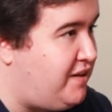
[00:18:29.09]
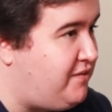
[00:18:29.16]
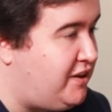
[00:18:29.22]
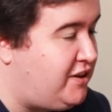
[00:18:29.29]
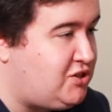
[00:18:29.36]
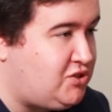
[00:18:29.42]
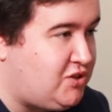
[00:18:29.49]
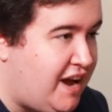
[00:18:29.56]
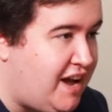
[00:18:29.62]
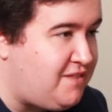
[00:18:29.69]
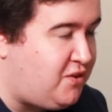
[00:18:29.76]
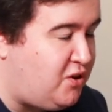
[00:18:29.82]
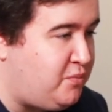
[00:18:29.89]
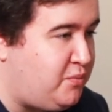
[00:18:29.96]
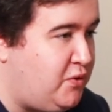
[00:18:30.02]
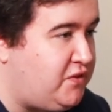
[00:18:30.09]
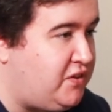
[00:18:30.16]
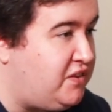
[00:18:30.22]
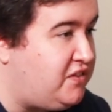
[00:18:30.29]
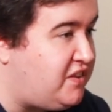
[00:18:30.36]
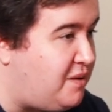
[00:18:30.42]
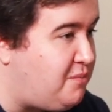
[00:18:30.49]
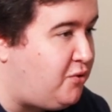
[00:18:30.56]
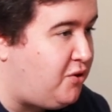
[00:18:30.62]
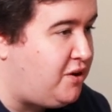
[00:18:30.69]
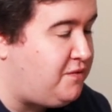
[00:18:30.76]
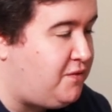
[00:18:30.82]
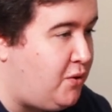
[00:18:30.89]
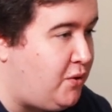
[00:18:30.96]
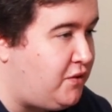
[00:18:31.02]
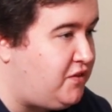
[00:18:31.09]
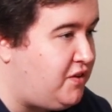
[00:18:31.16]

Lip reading: We have like trad folk music, contemporary folk,